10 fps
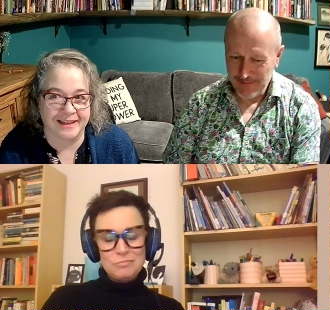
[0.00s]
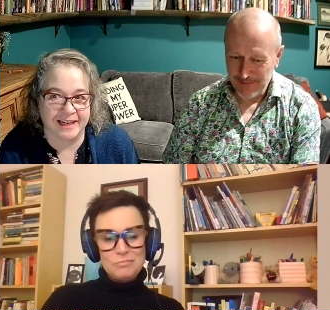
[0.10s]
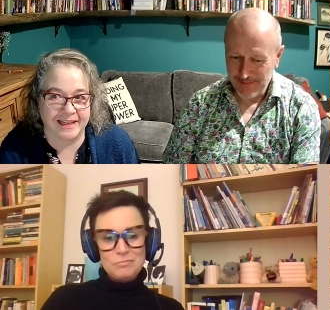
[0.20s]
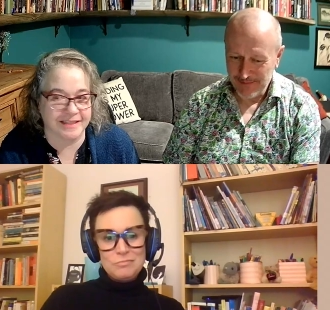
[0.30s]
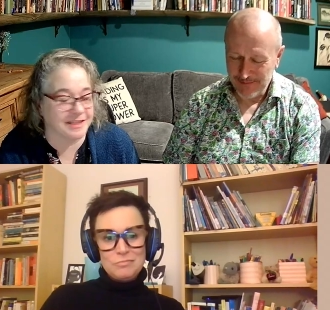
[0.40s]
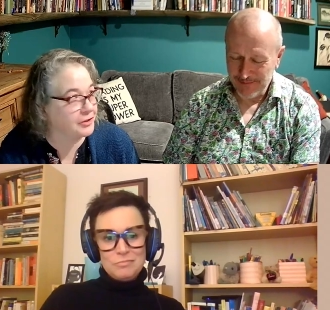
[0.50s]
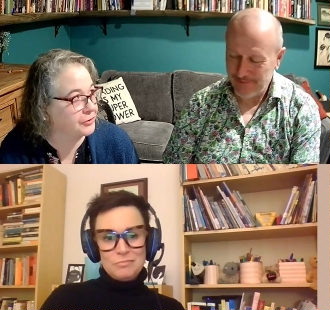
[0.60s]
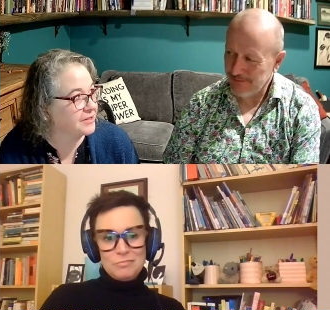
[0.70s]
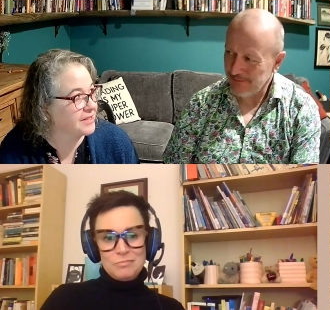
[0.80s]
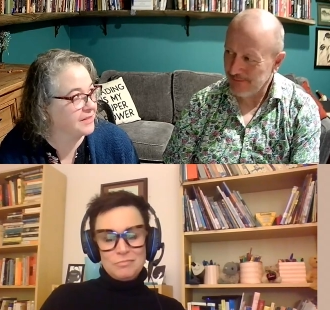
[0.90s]
Speaker 1: as
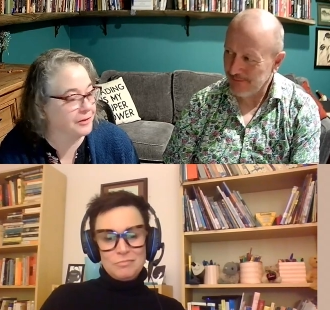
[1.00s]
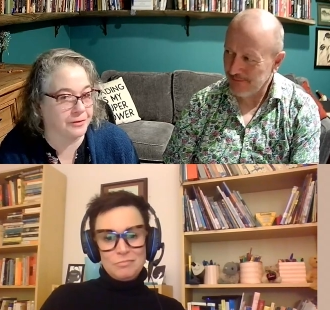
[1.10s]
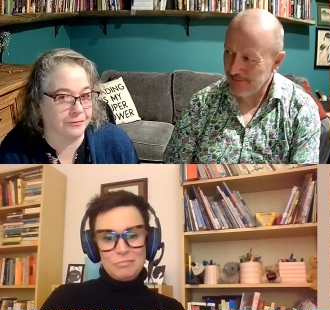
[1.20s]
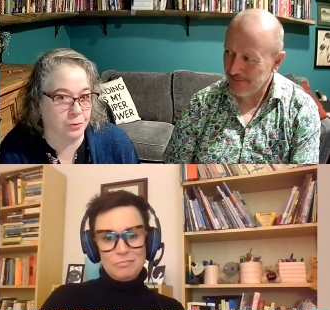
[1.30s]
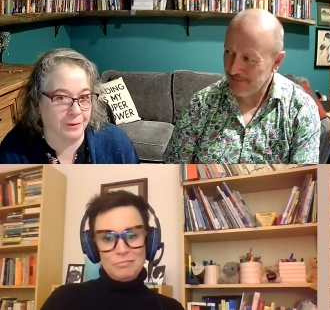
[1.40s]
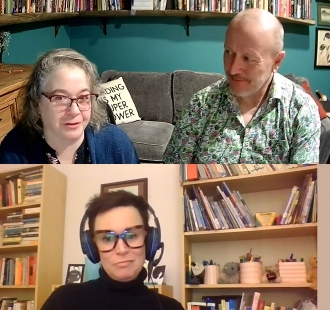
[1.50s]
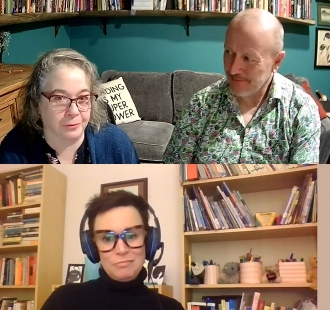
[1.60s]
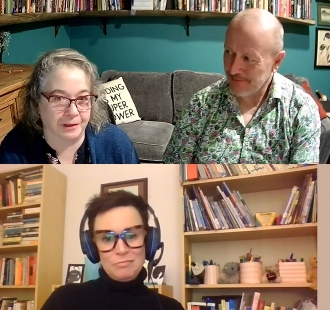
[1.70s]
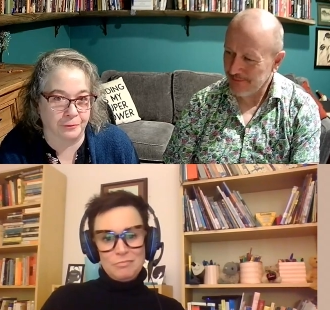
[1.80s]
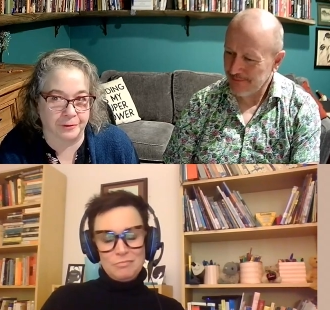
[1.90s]
teachers in the year of
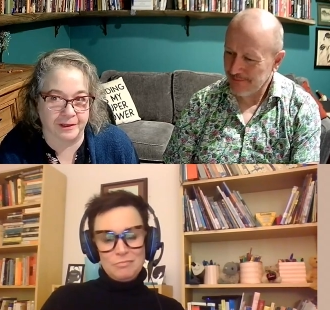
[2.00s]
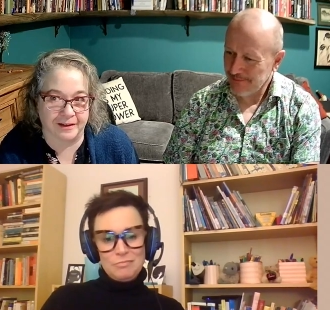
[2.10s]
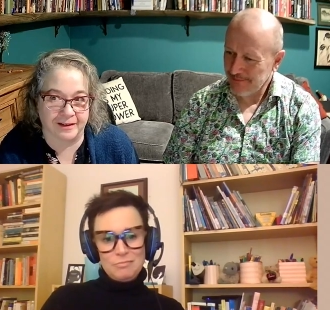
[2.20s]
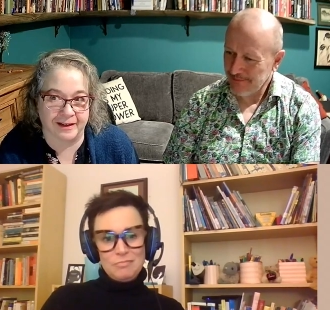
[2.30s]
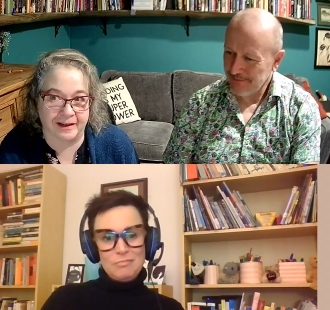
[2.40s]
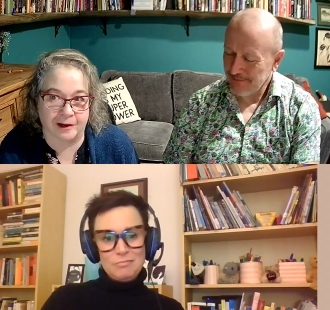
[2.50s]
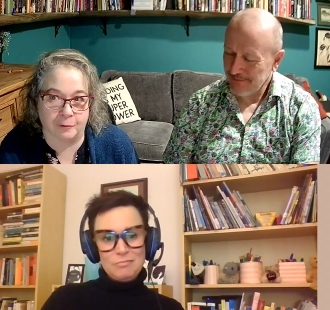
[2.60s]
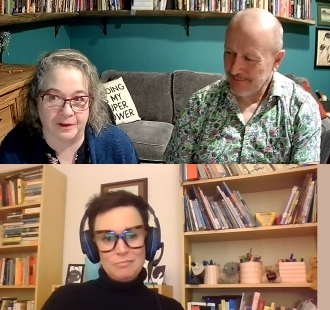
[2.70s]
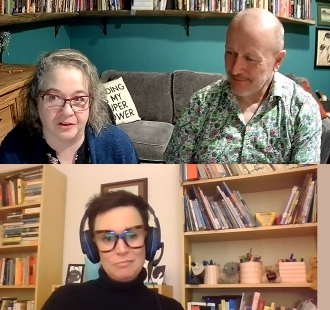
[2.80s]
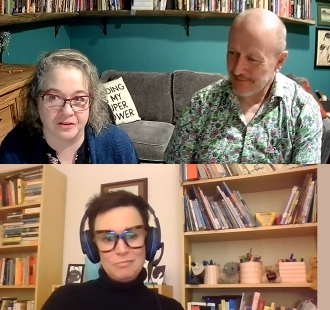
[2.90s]
2023 and and
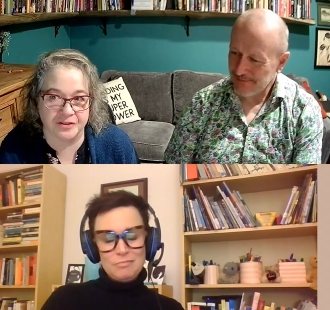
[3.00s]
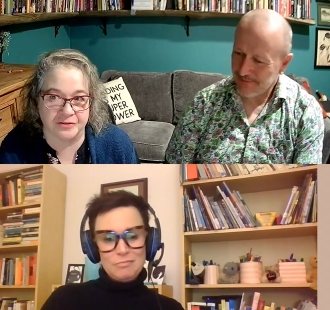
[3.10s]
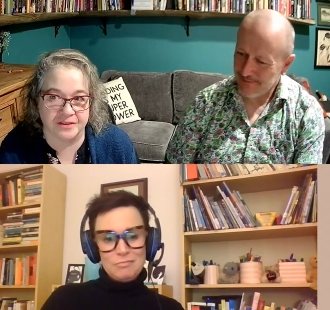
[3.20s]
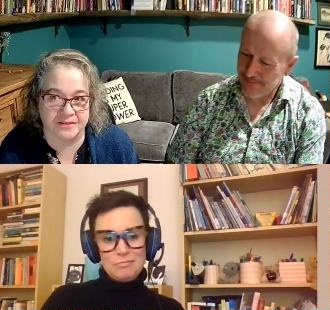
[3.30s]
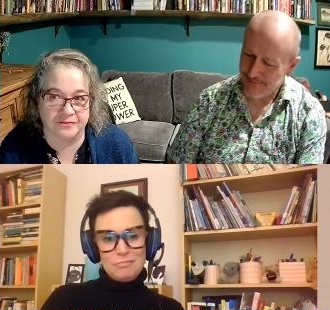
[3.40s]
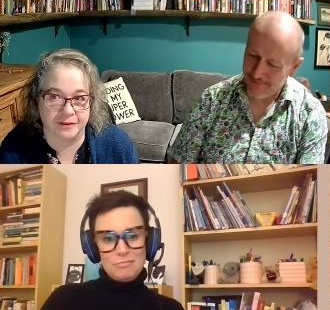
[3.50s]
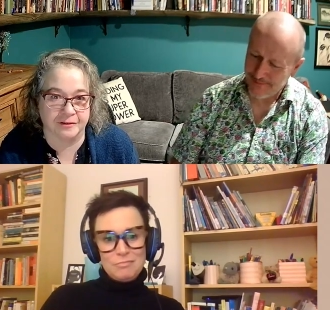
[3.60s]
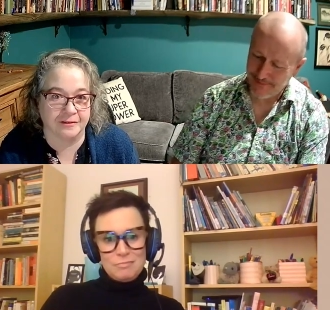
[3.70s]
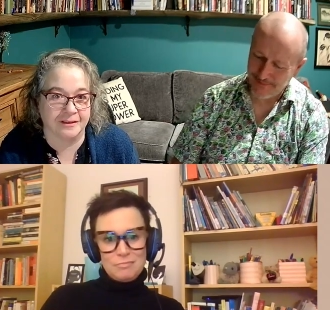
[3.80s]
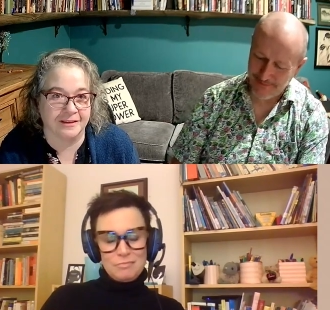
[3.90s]
helping our students feel